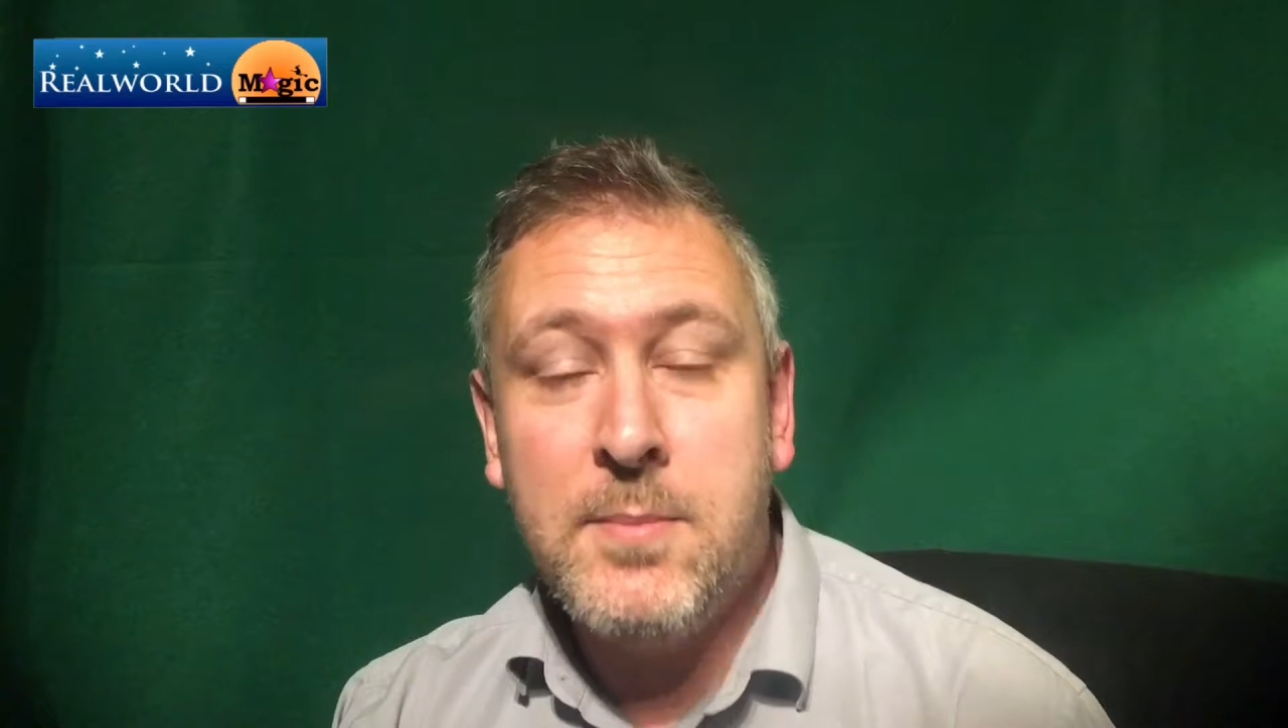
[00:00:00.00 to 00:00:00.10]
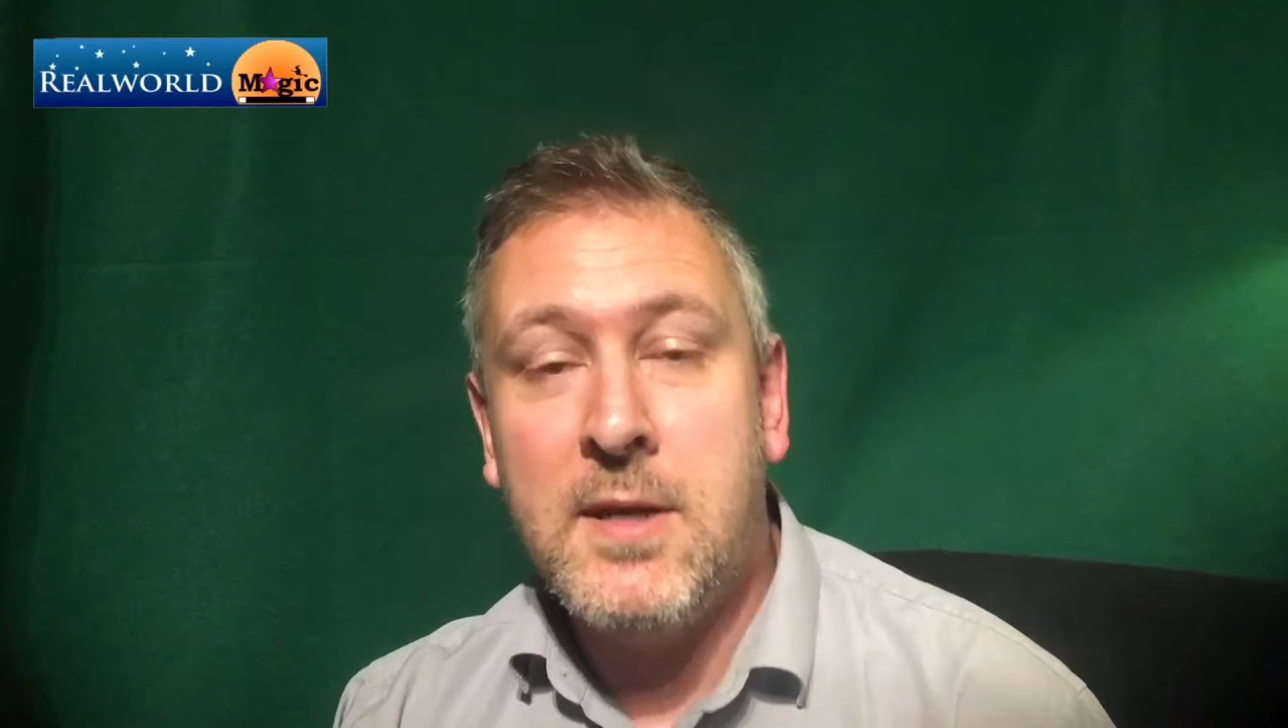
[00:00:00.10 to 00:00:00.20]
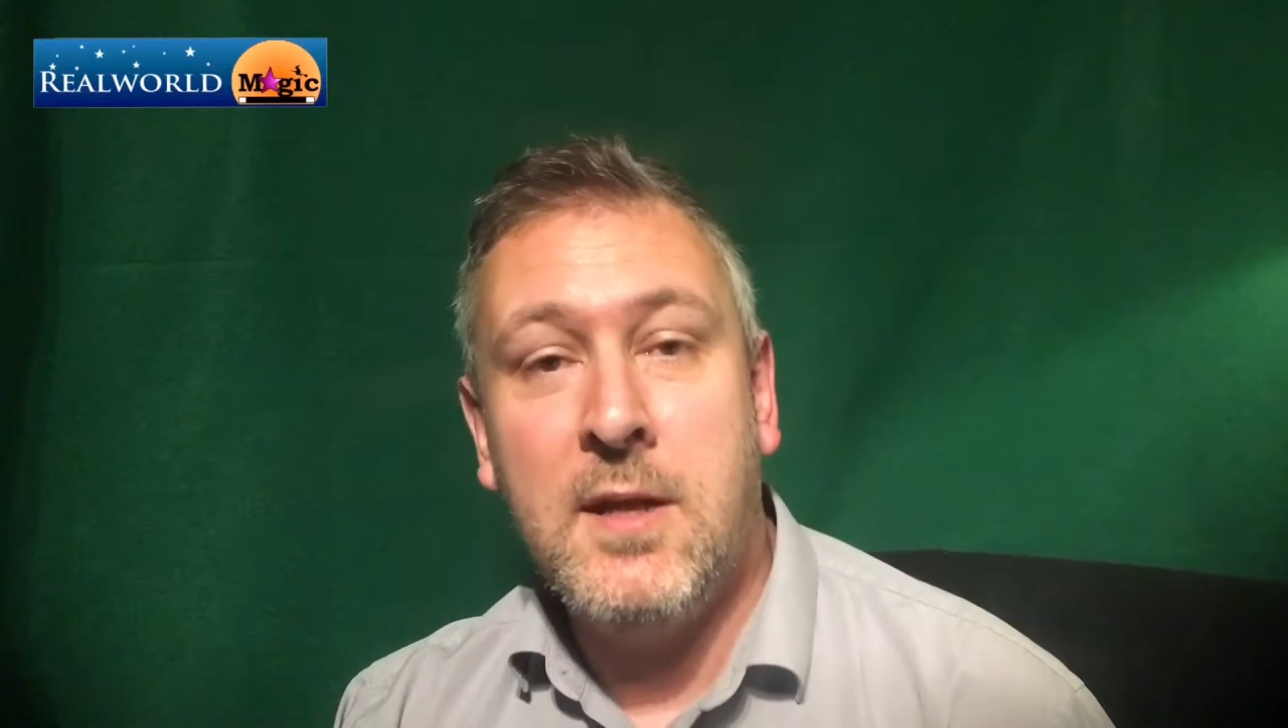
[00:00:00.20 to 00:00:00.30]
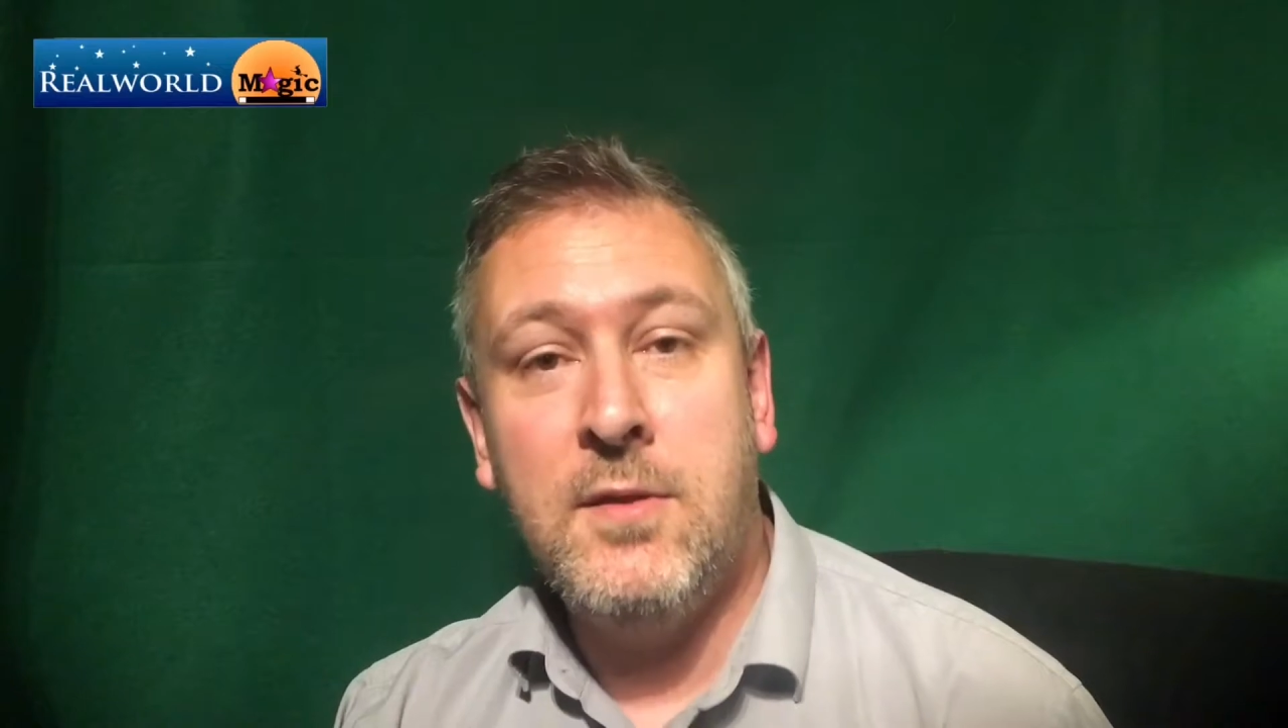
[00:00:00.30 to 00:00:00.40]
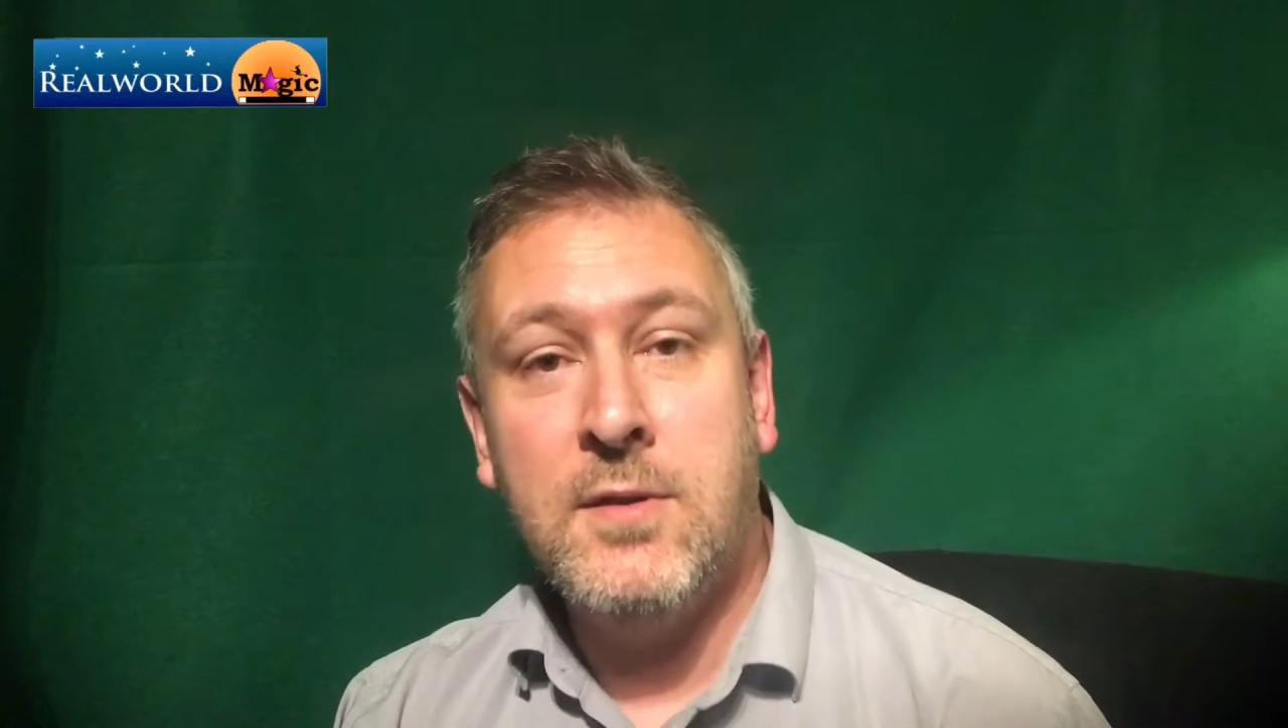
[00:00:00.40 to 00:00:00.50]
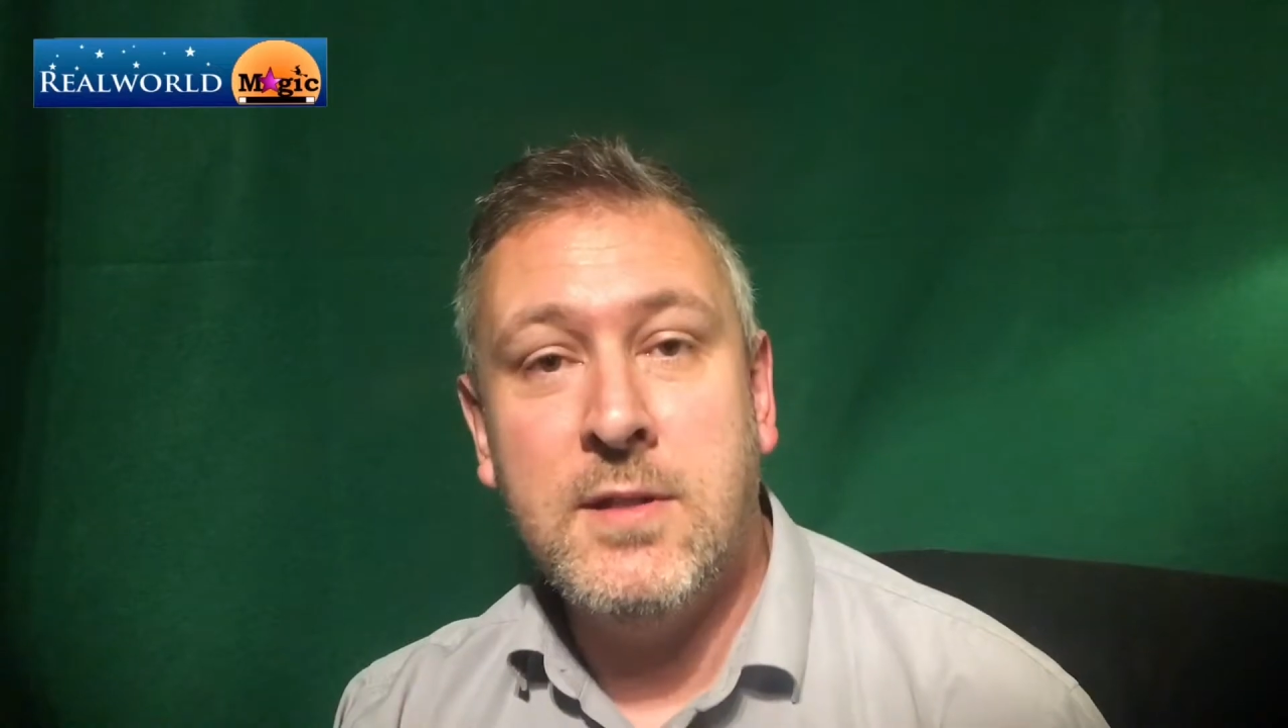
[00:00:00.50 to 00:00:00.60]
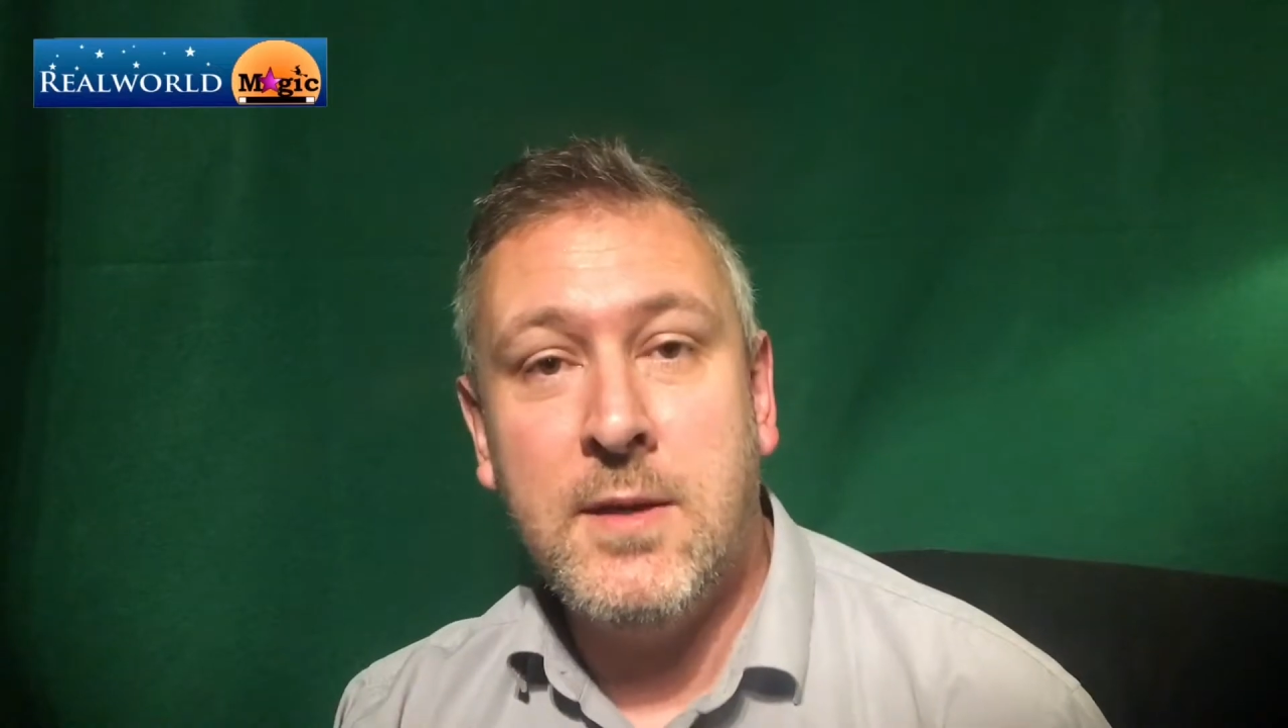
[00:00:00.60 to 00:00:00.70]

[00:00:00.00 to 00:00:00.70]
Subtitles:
but I thought